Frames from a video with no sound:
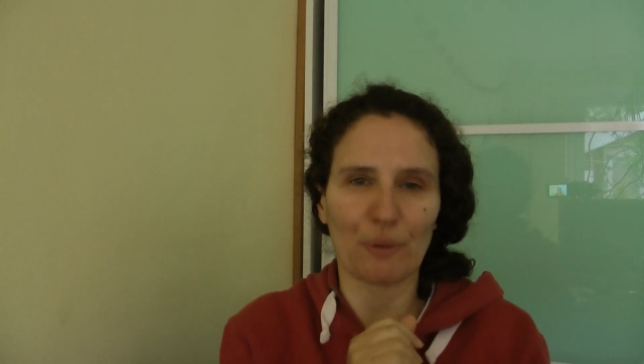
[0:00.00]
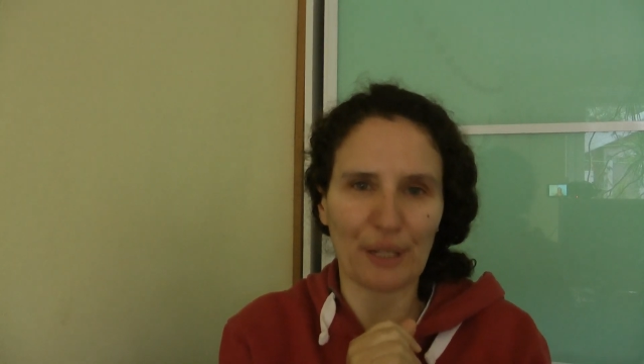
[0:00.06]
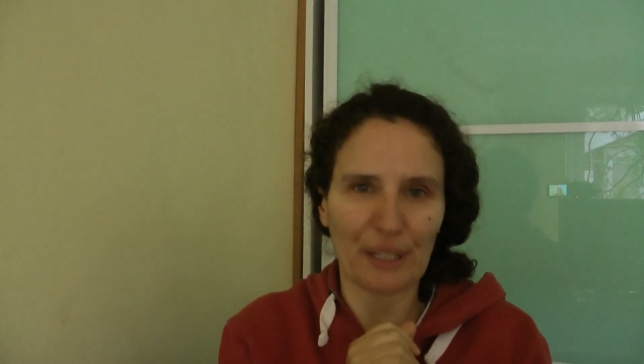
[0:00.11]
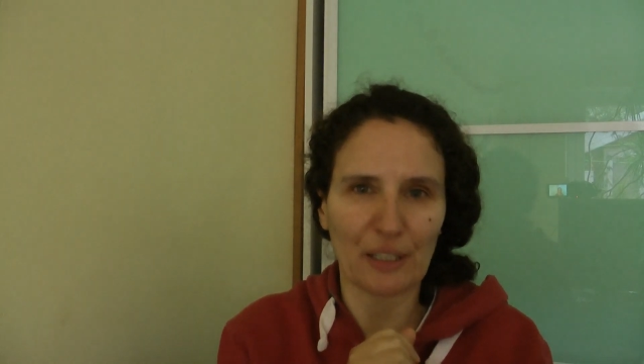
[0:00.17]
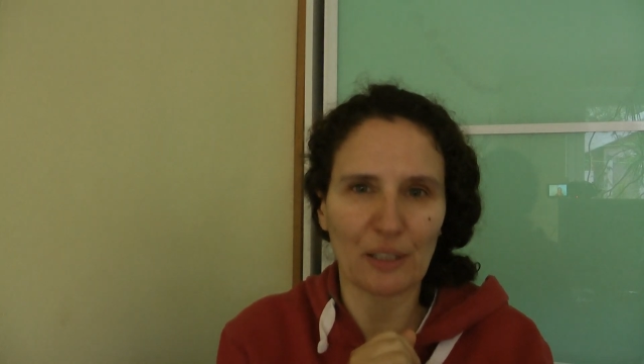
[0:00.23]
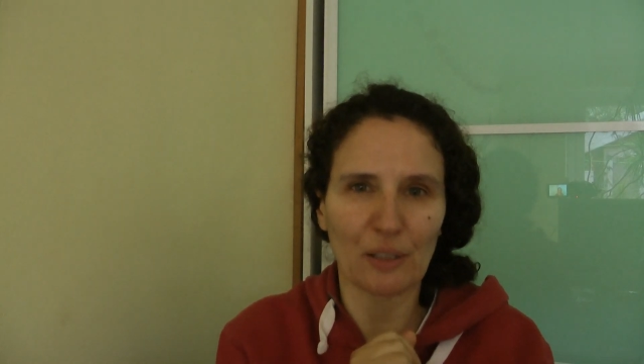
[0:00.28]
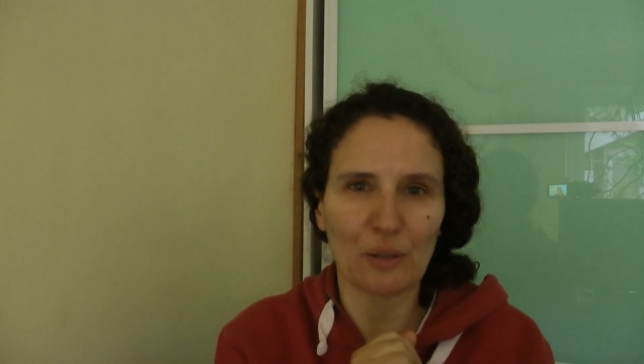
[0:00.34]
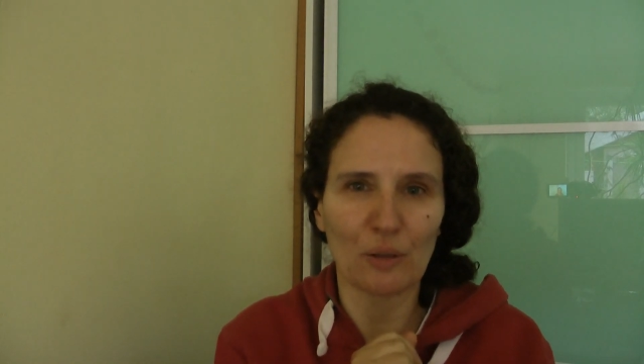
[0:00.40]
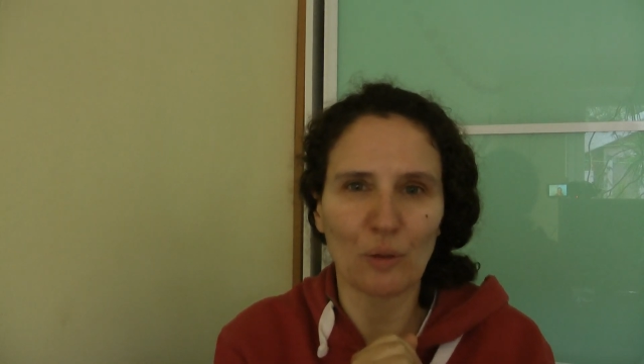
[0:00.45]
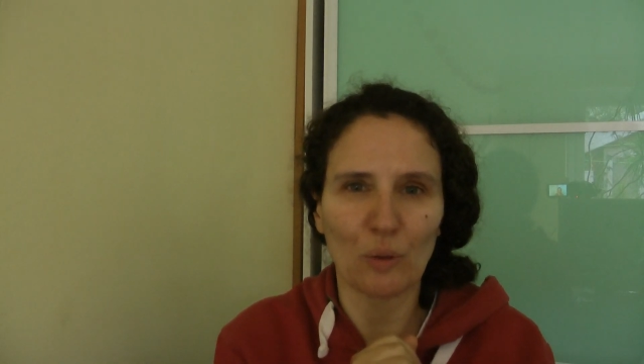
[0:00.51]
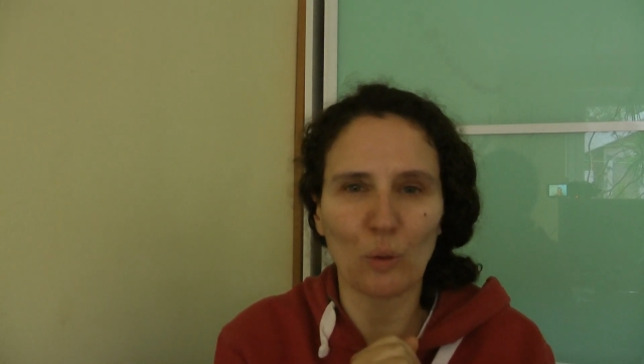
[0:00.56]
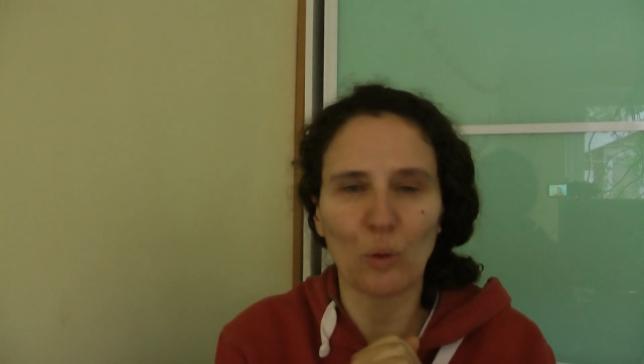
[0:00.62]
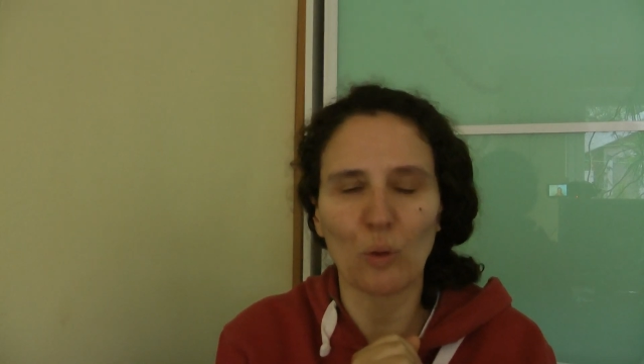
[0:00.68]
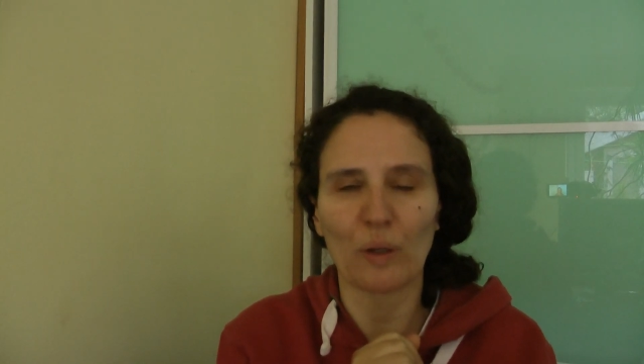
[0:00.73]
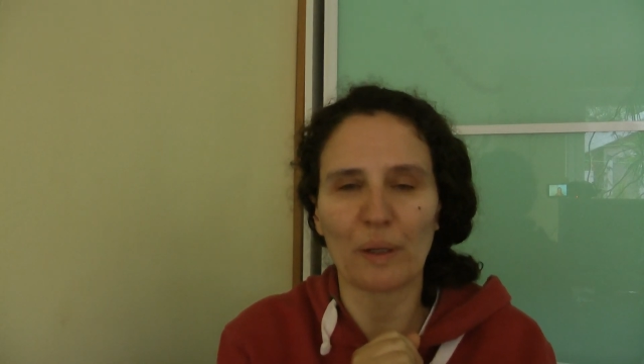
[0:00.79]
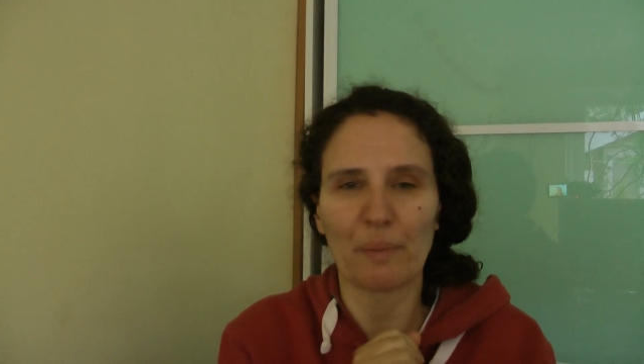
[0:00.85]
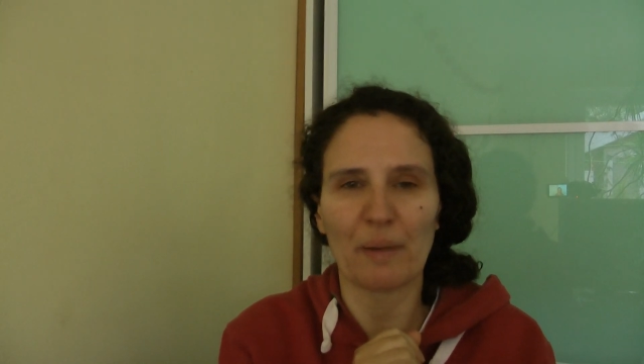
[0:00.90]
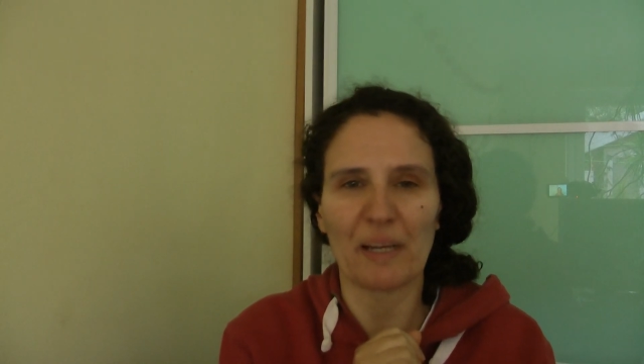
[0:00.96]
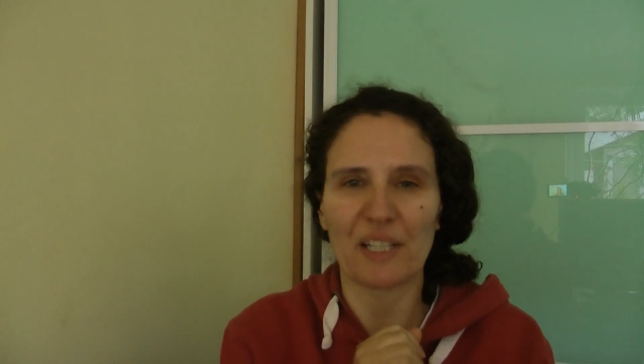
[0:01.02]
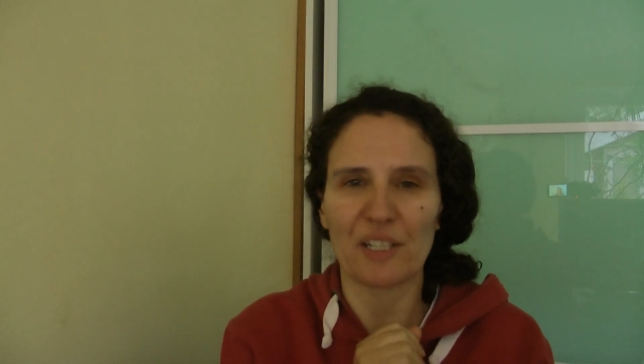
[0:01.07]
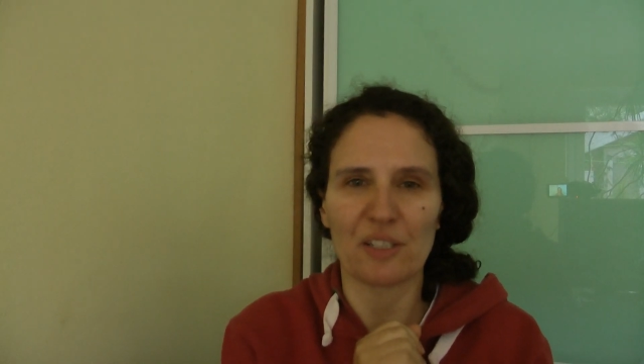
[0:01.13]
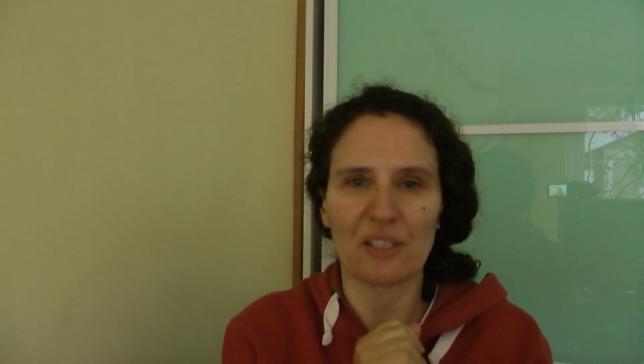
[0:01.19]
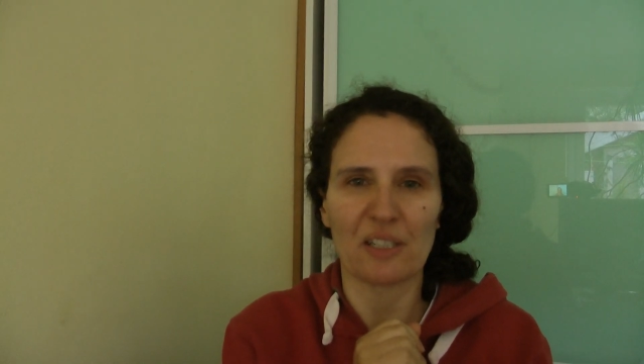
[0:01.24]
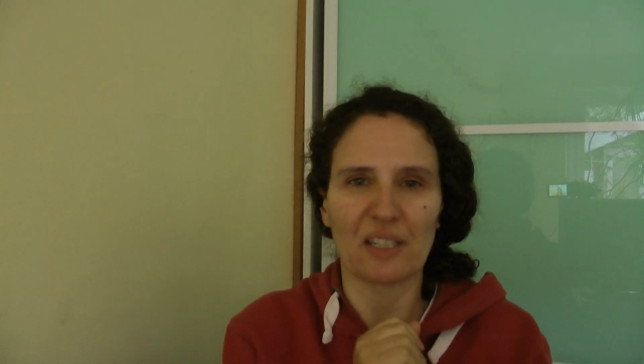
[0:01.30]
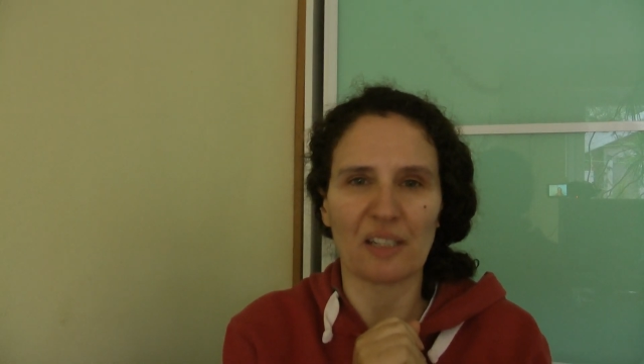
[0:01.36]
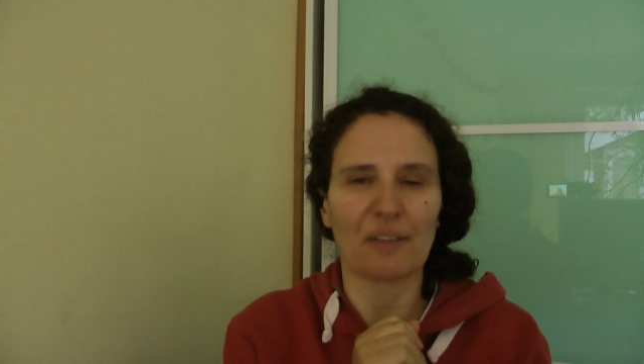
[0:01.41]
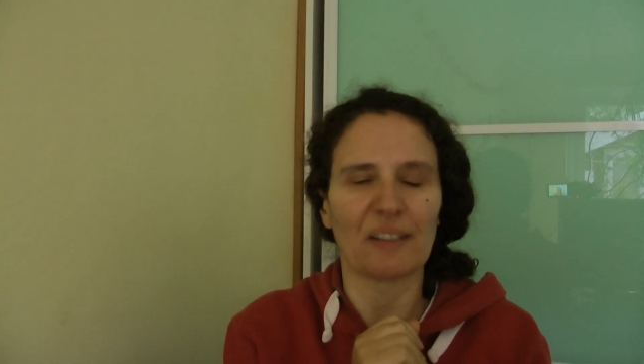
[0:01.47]
real or
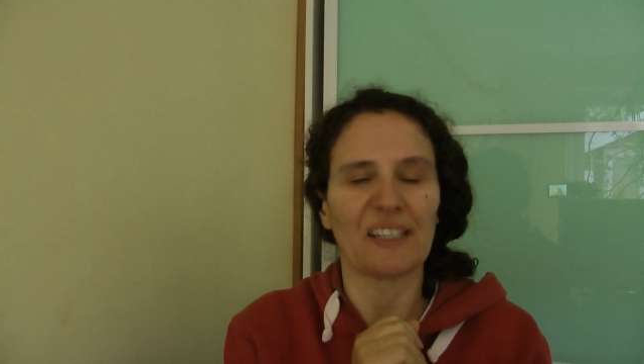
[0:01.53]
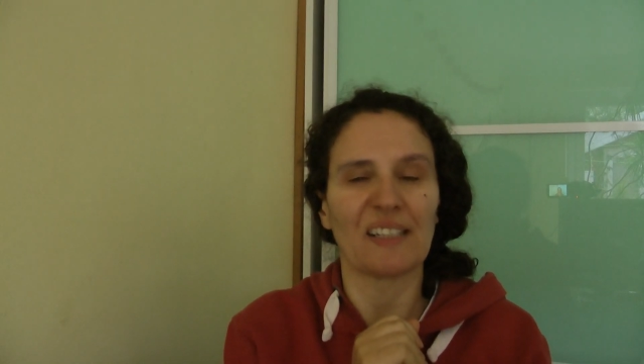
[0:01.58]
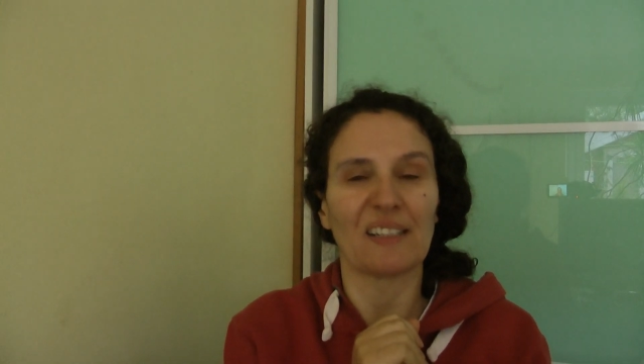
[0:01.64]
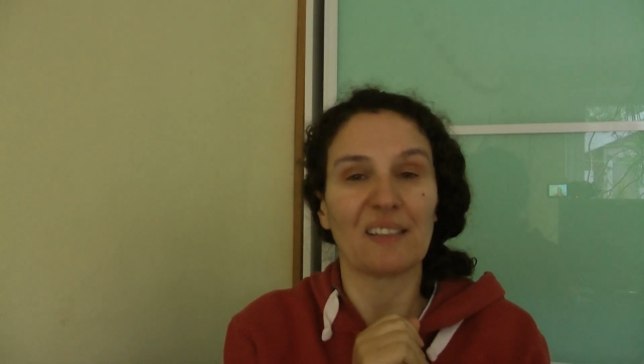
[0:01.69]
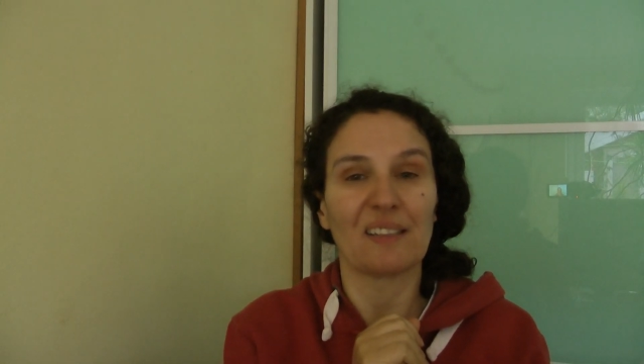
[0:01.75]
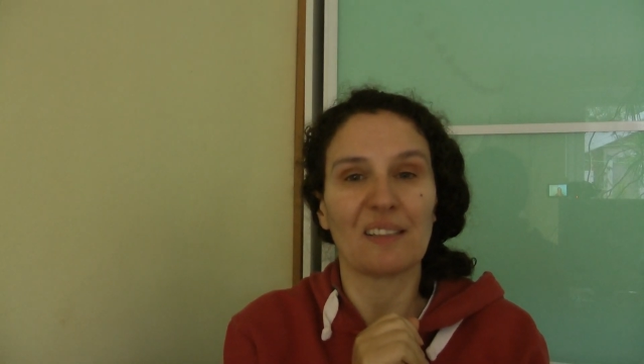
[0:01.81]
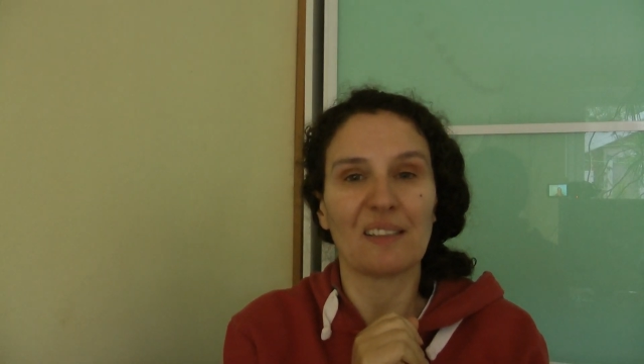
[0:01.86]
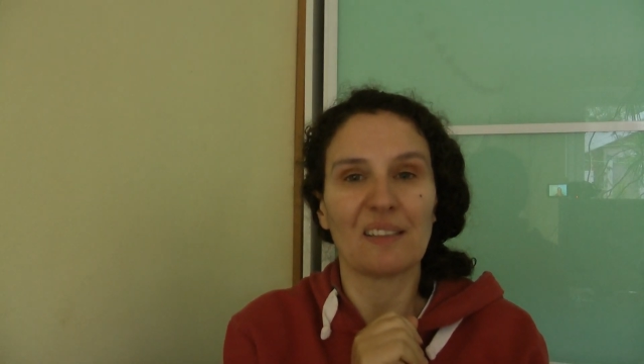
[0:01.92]
imaginary